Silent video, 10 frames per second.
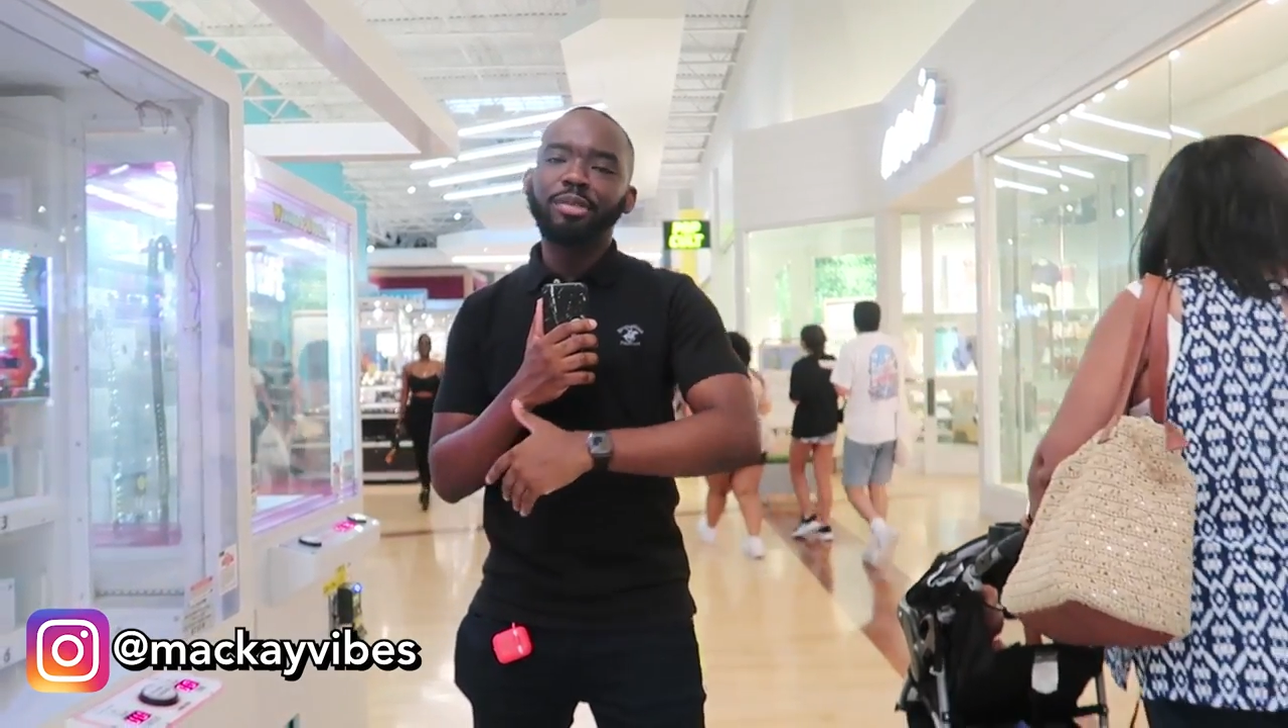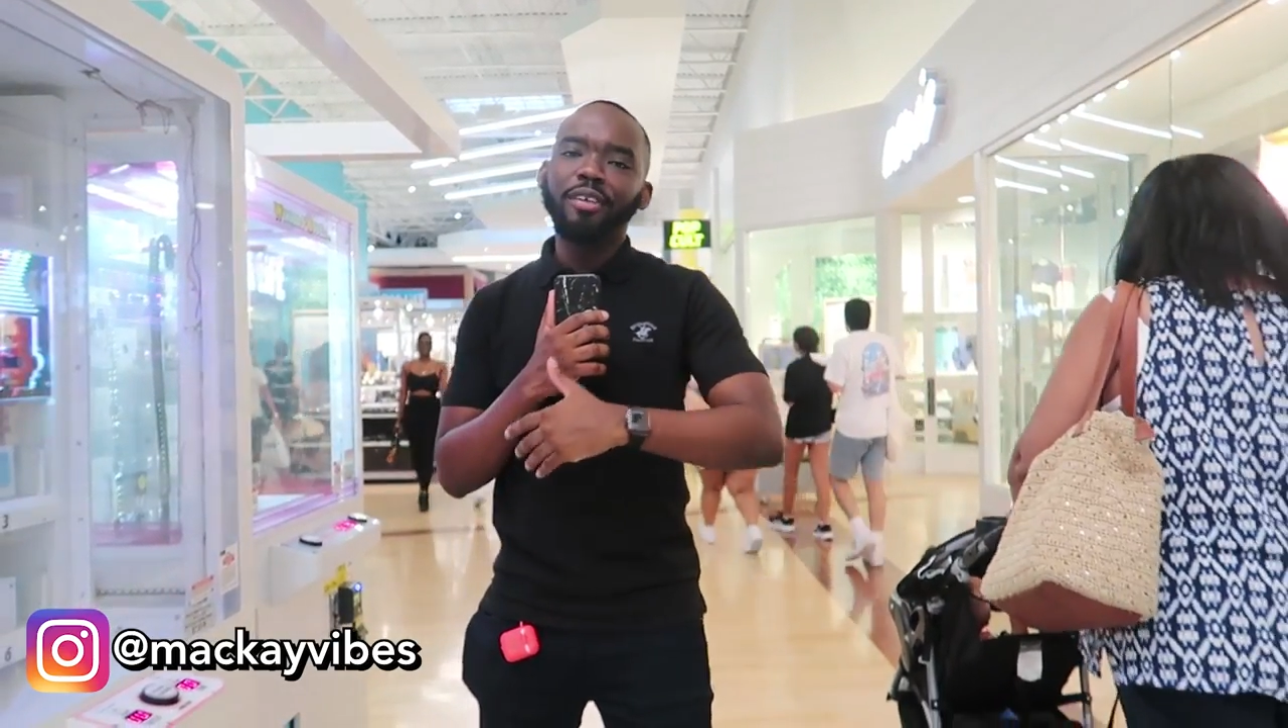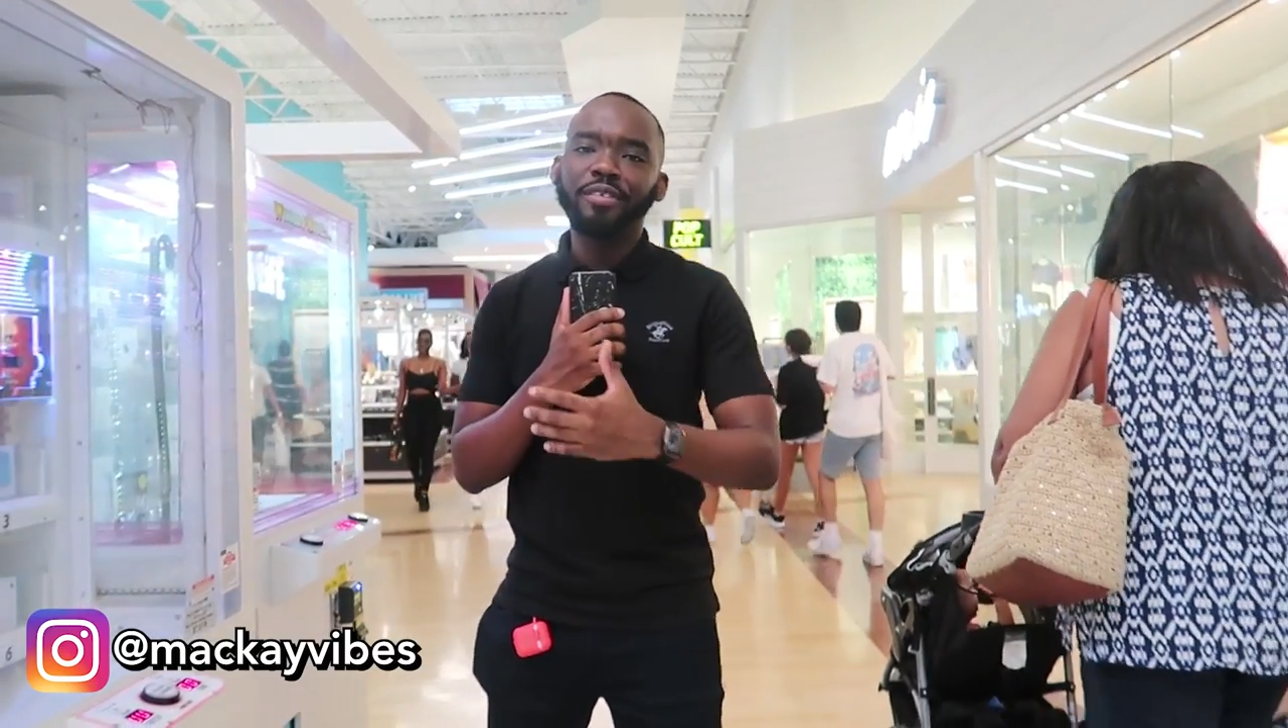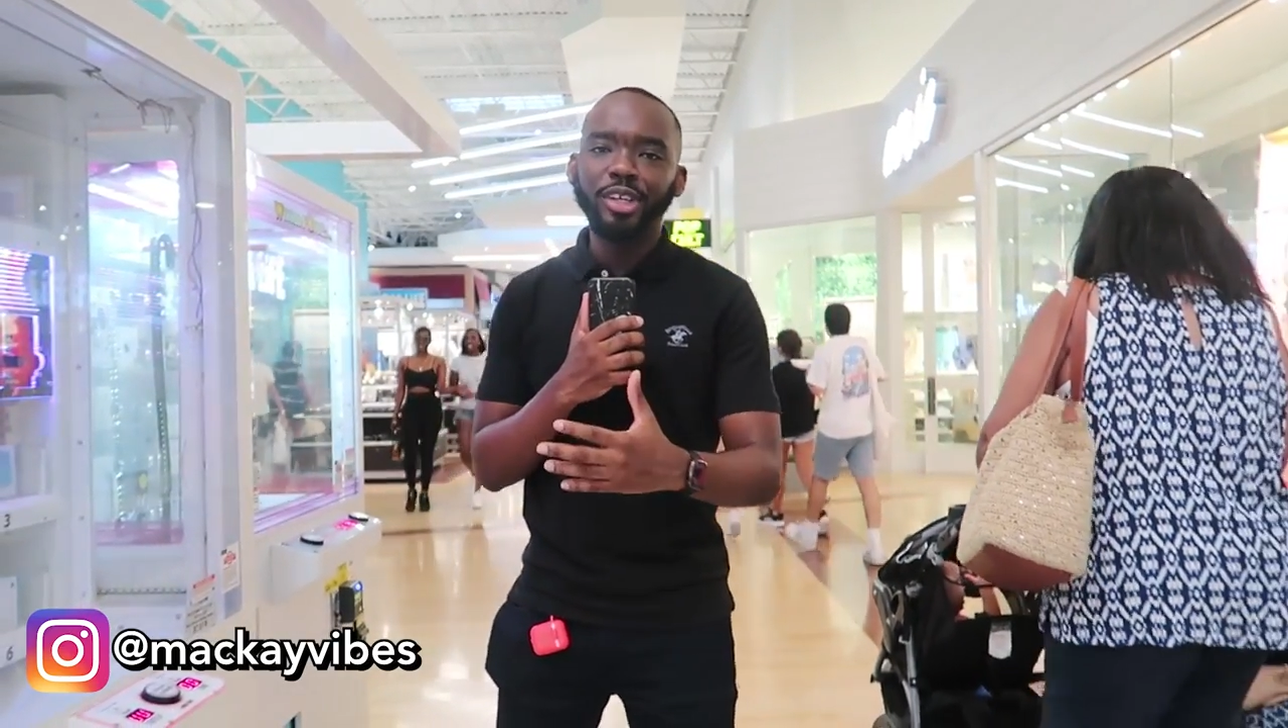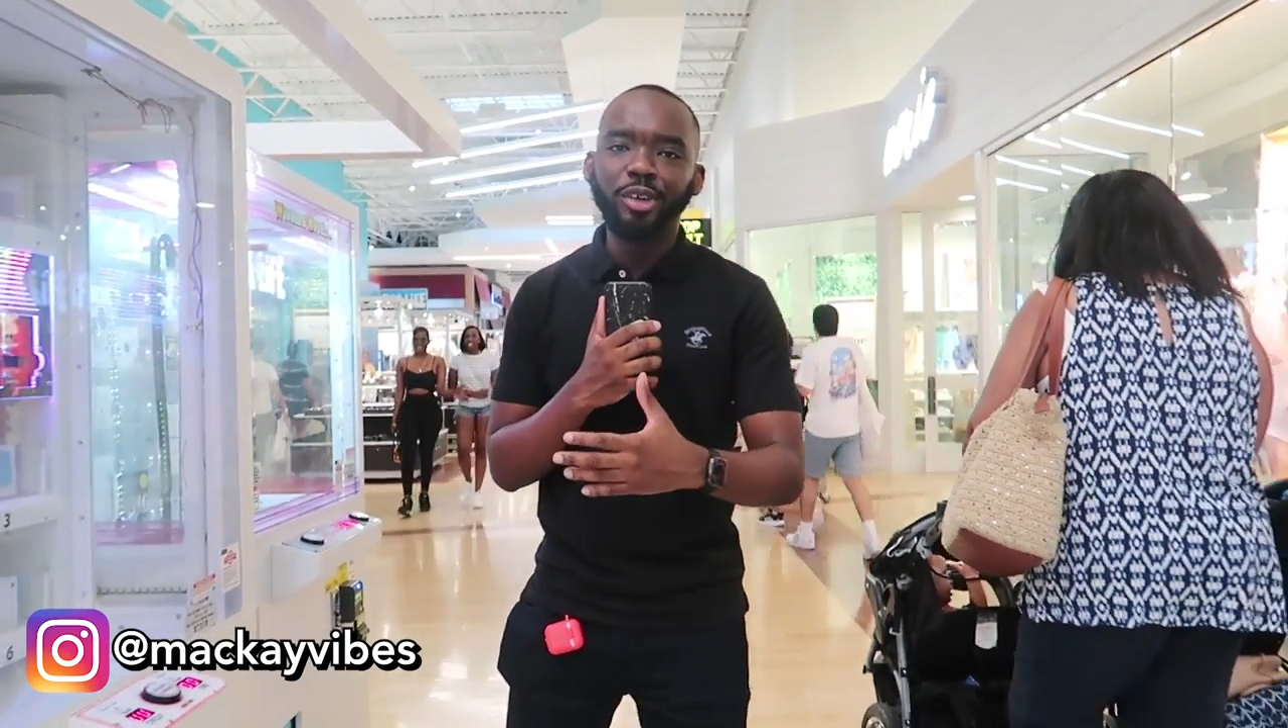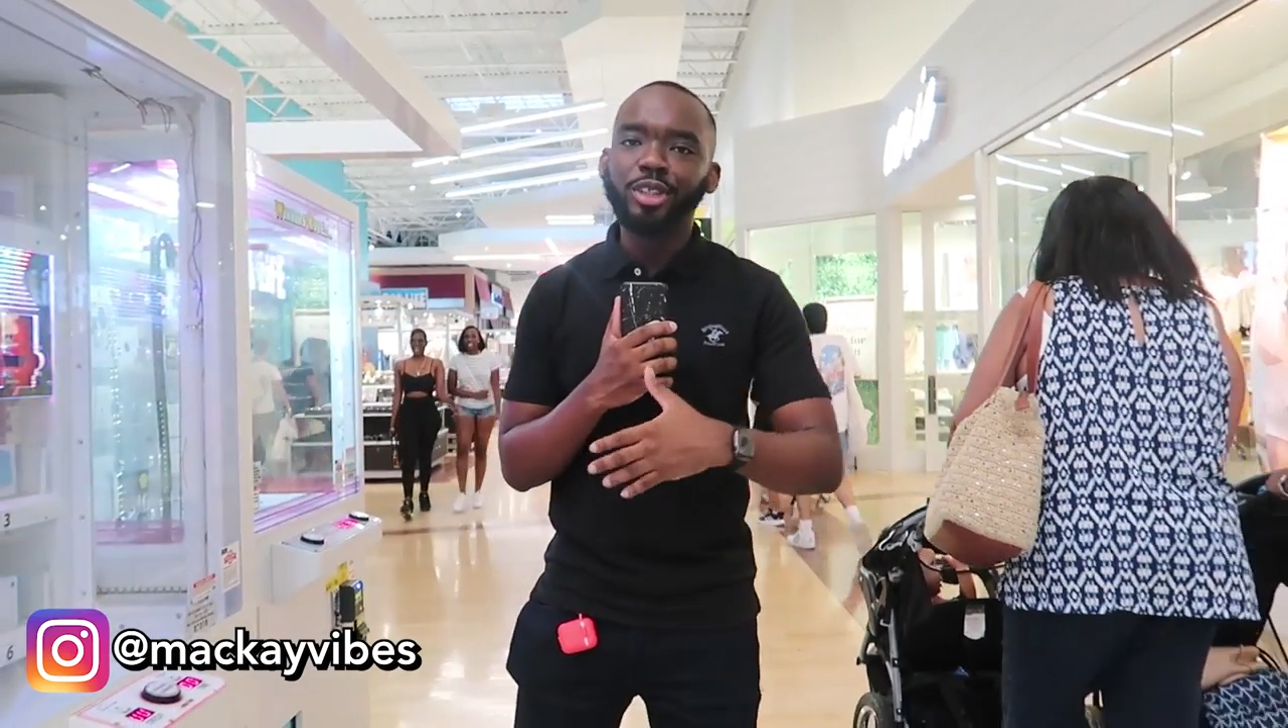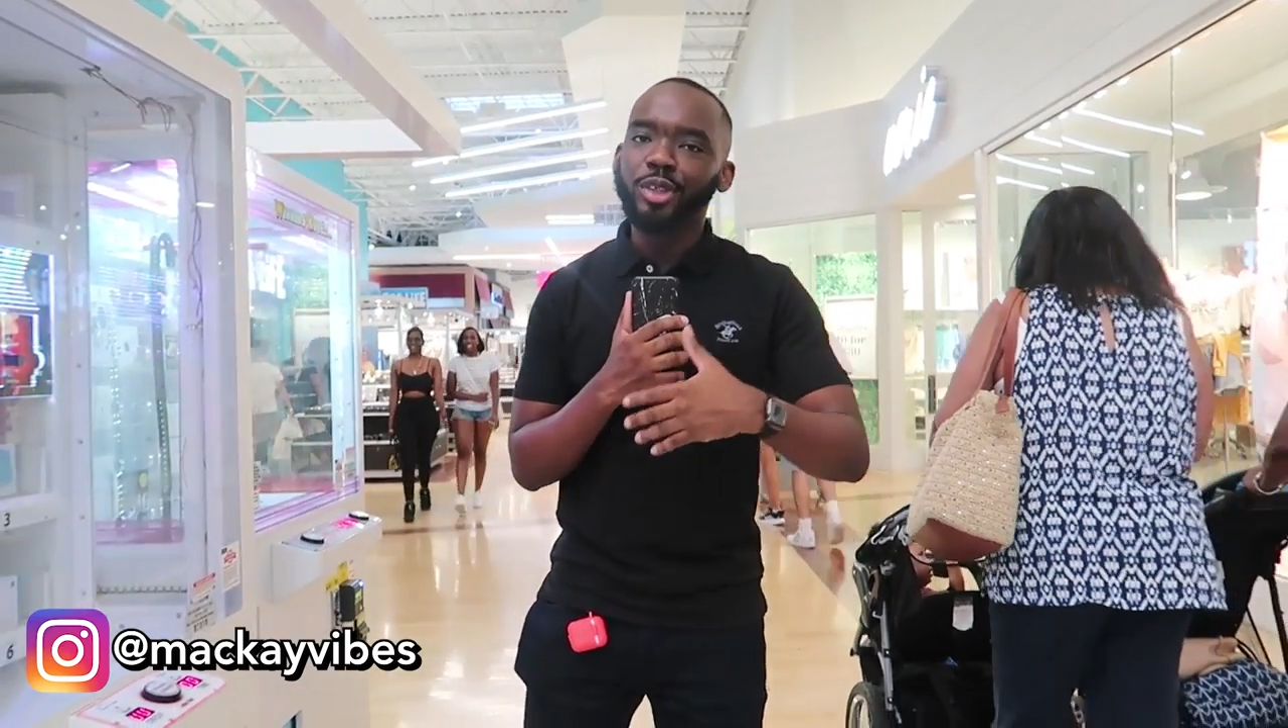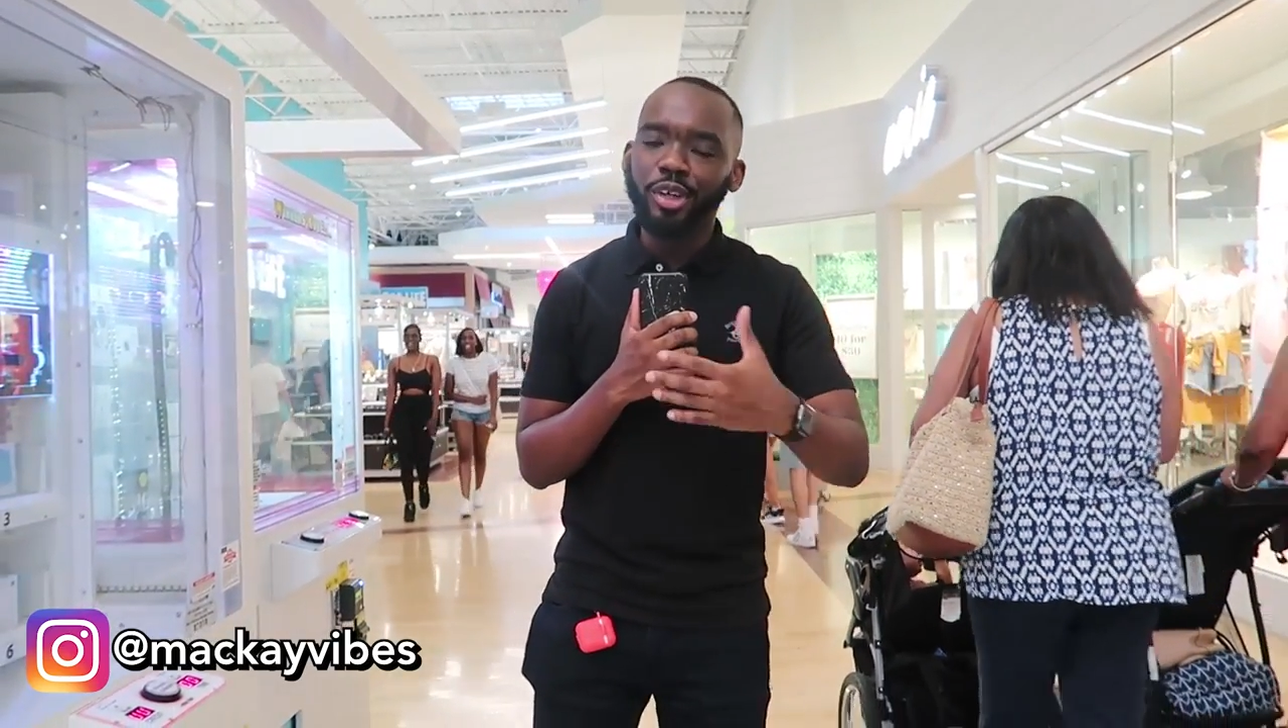my videos